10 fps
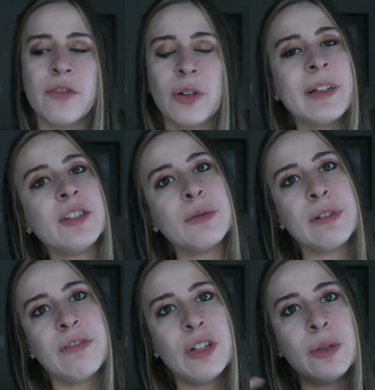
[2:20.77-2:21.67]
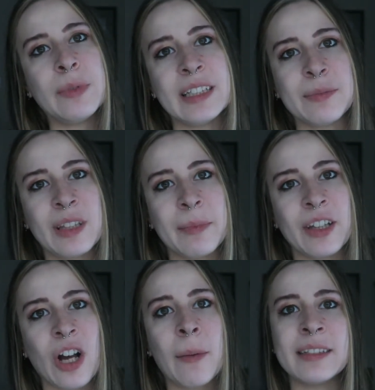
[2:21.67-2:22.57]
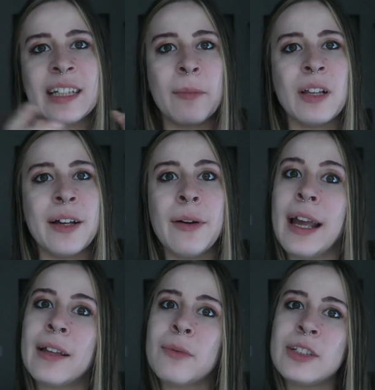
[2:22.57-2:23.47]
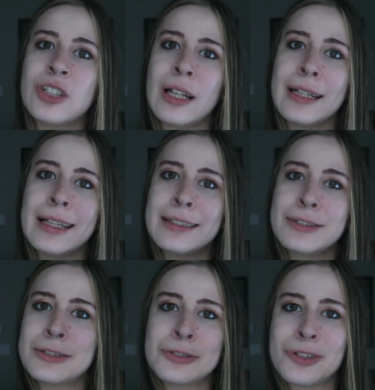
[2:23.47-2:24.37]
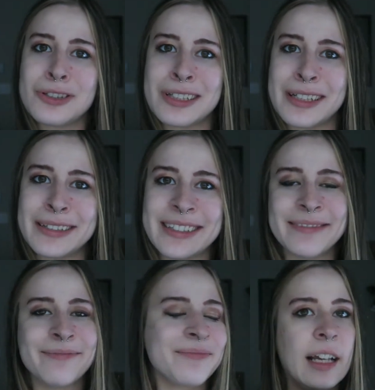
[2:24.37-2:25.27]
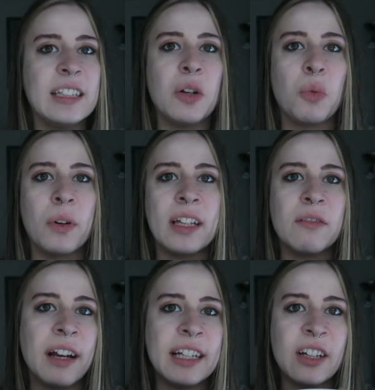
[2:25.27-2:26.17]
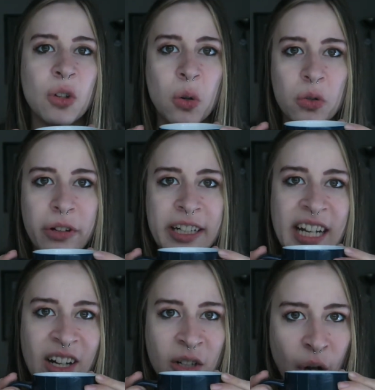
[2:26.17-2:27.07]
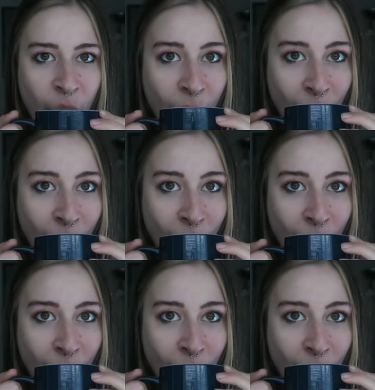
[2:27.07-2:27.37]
for me to review, please put them in the comments down below and we shall get started. It's like really rainy and cold right now